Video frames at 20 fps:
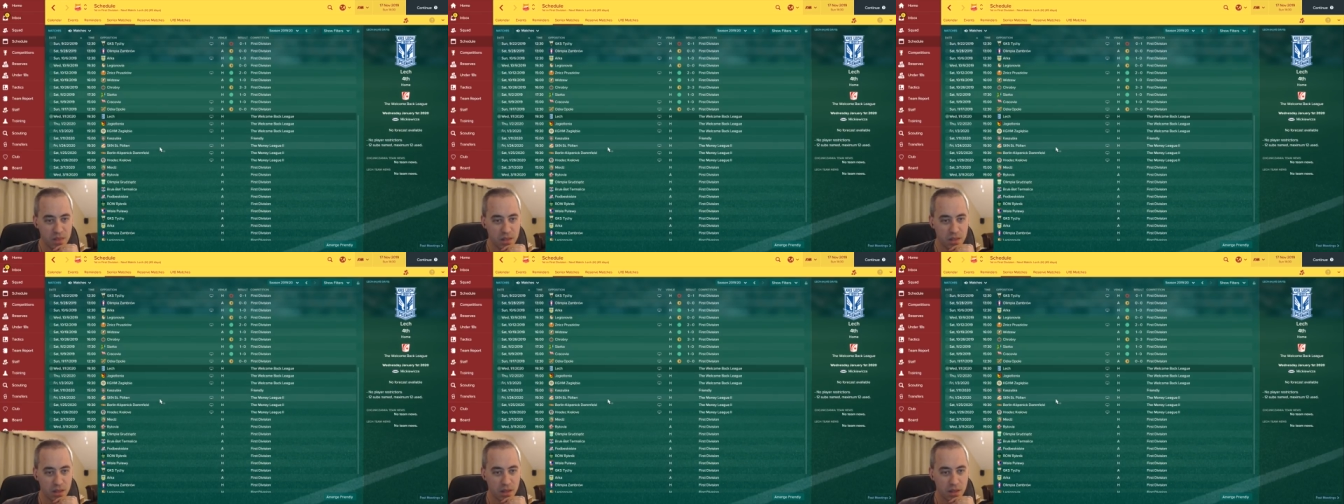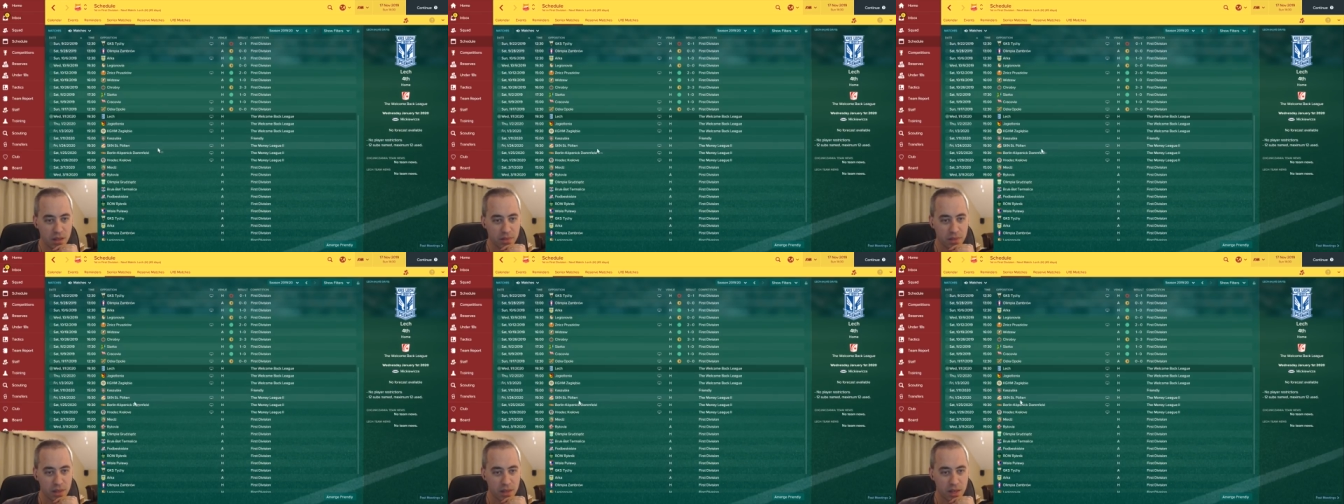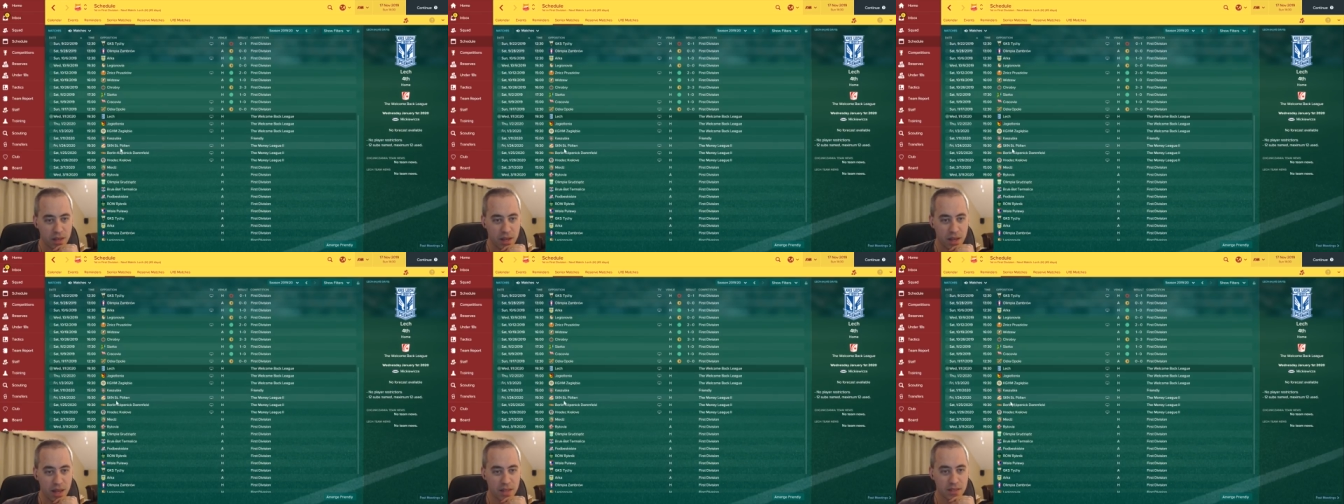And
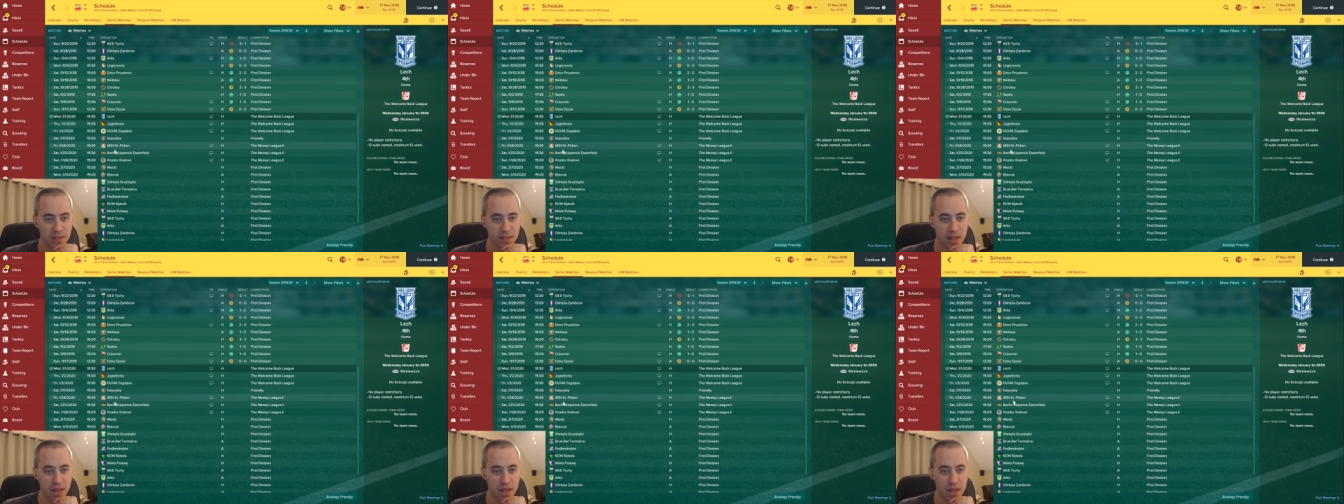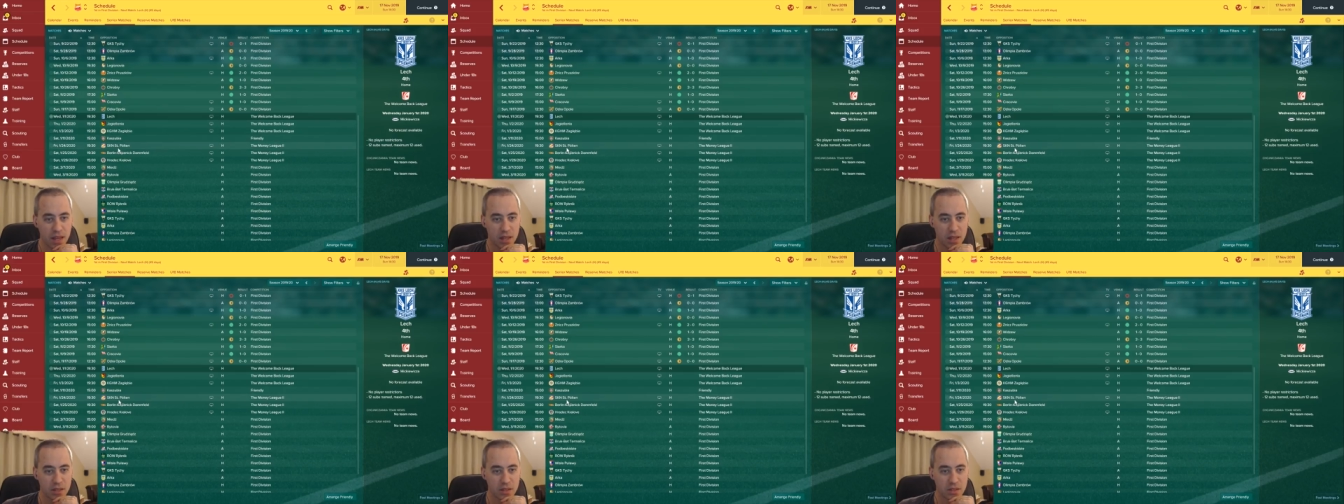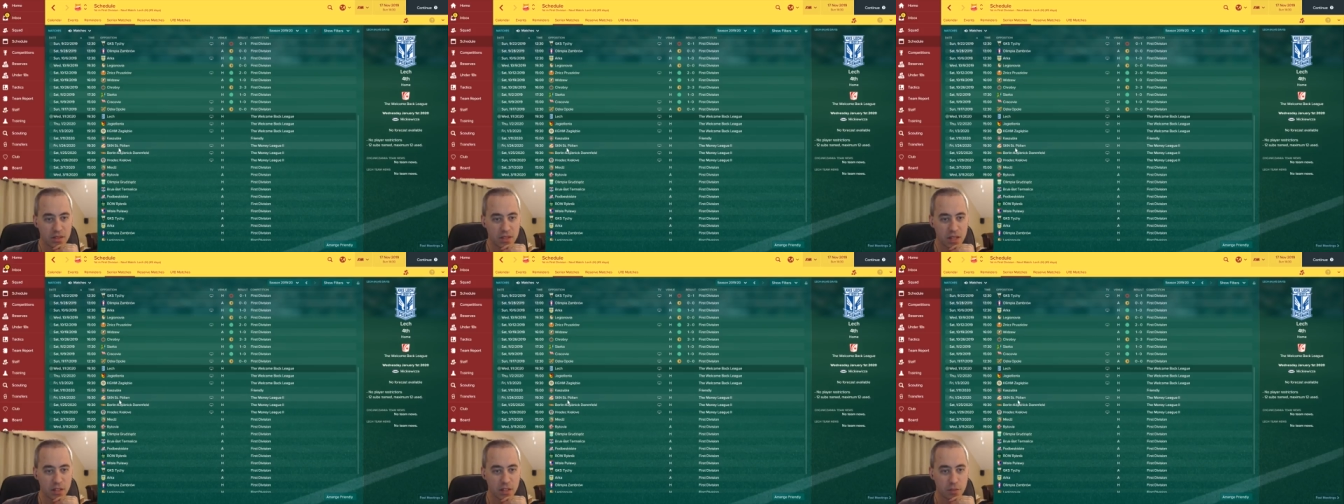then S K N
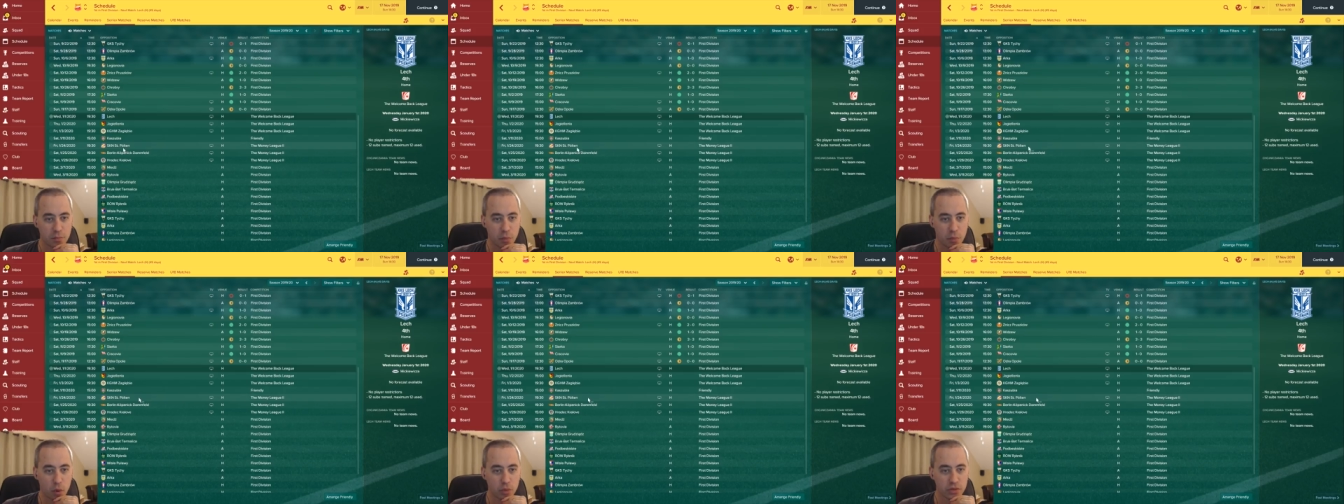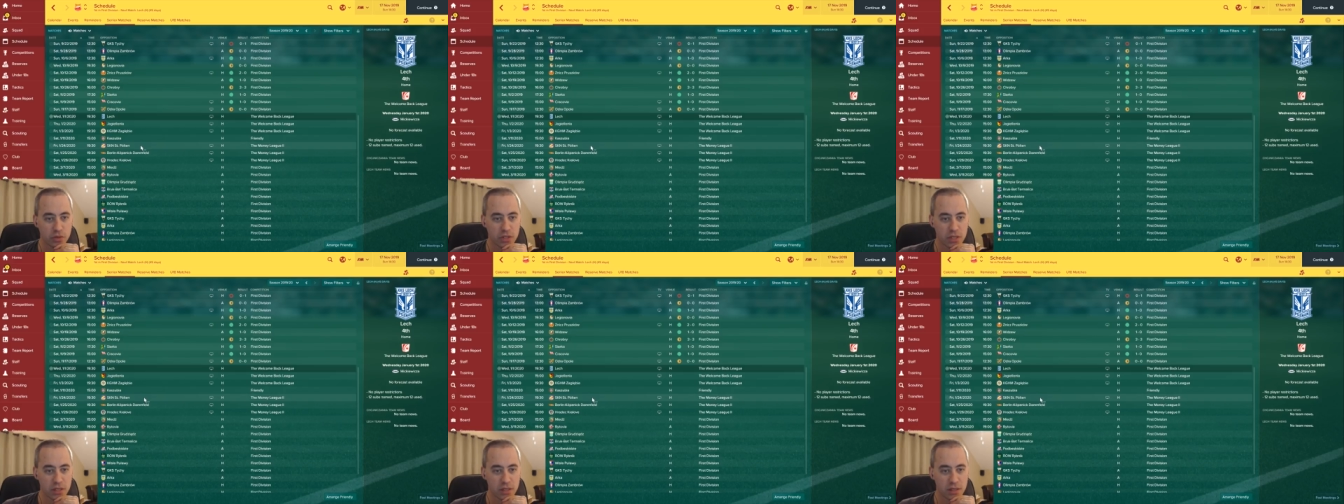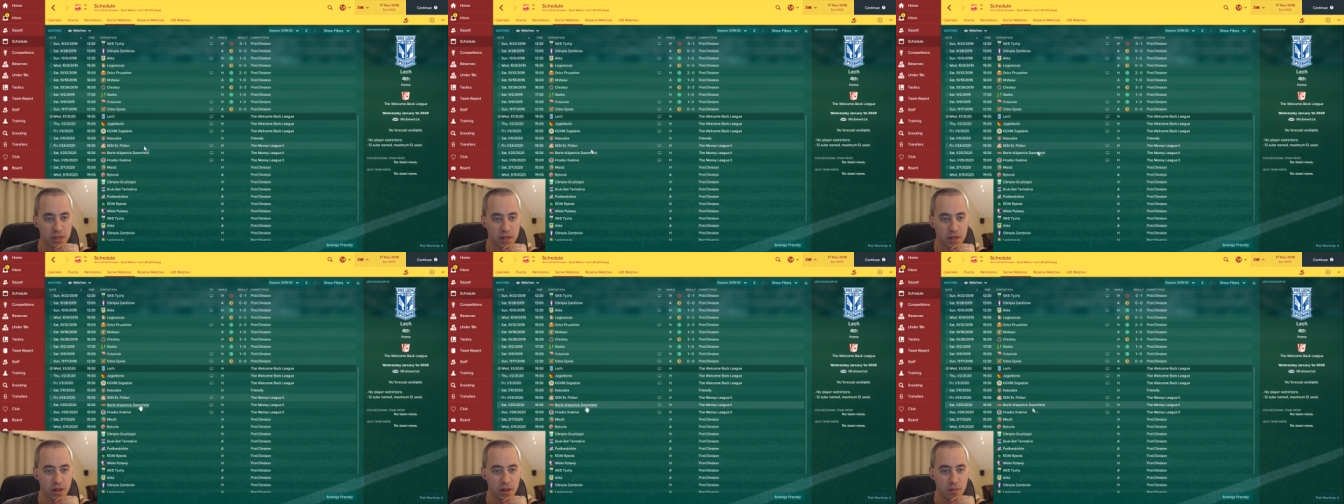Saint
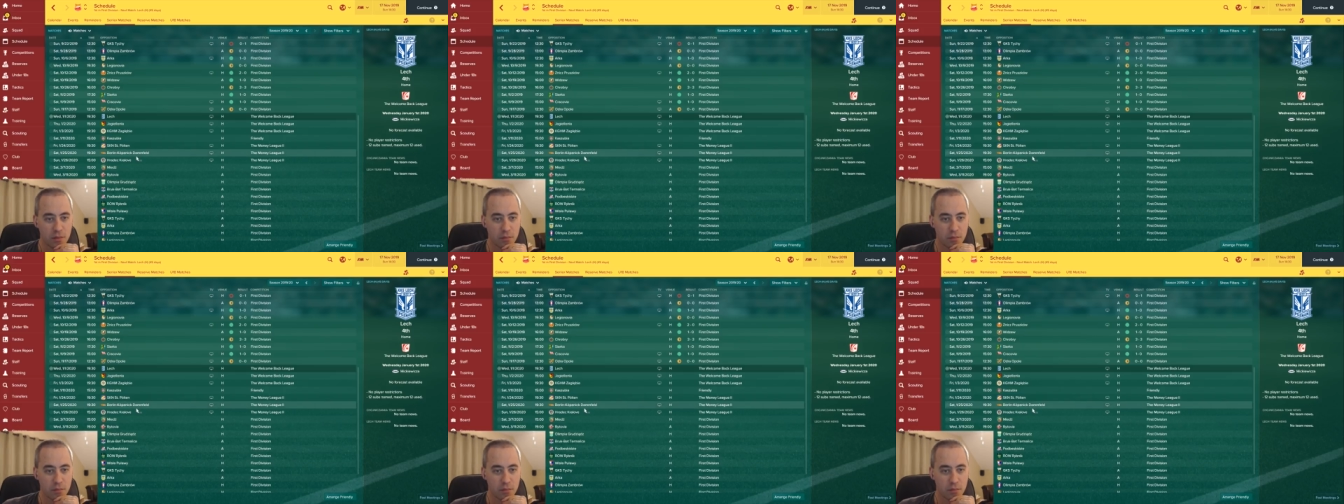Polten,